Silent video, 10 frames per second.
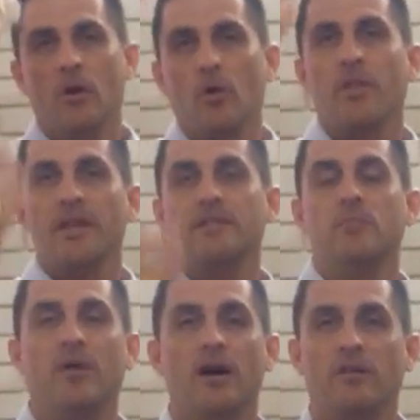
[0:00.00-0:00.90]
on things
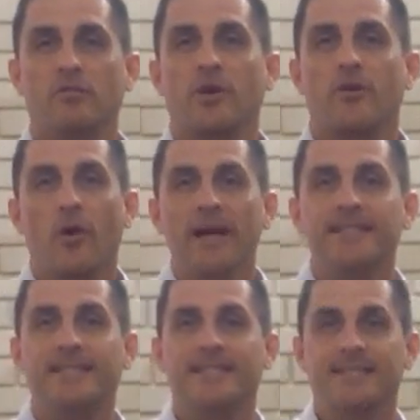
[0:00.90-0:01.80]
above, where
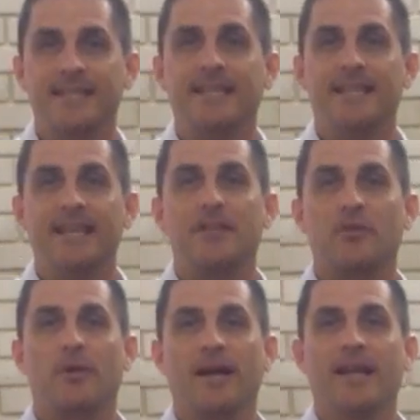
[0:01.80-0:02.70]
Christ is seated at
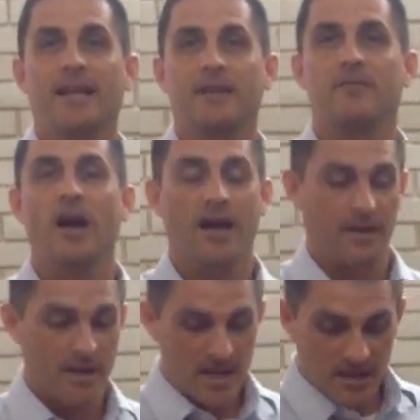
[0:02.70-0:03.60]
the right hand of God.